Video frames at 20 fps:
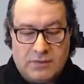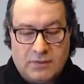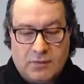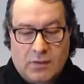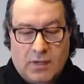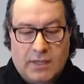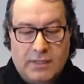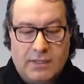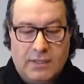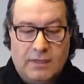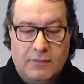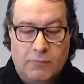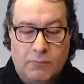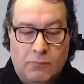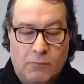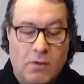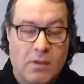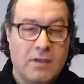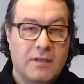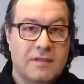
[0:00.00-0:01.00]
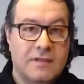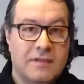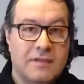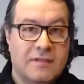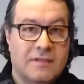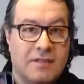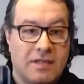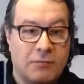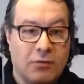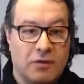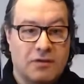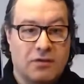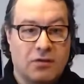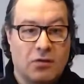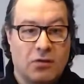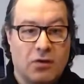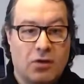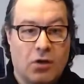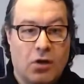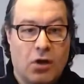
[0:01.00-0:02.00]
So I can see what's
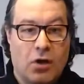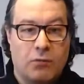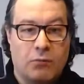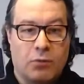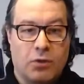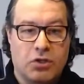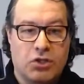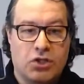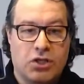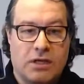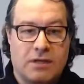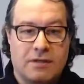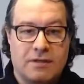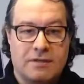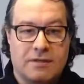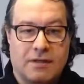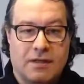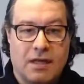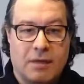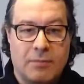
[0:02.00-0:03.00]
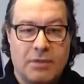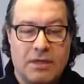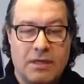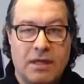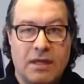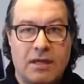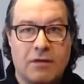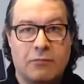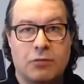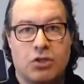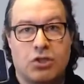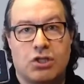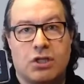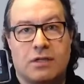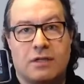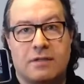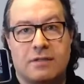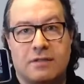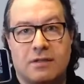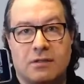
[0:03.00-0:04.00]
going on, what channels are coming in, what
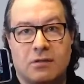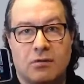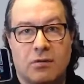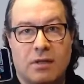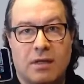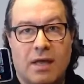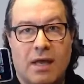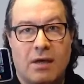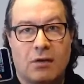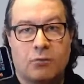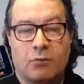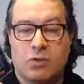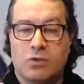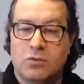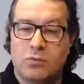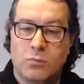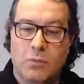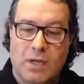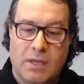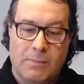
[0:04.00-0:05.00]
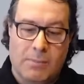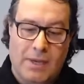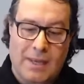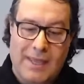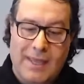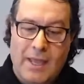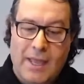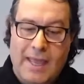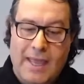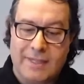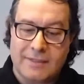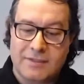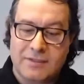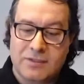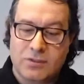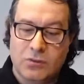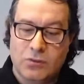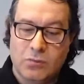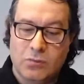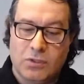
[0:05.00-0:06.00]
channels are going out, what do my player
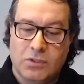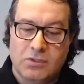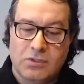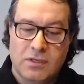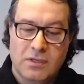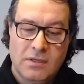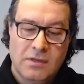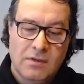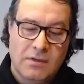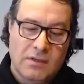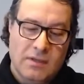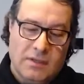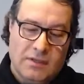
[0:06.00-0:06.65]
hats do, what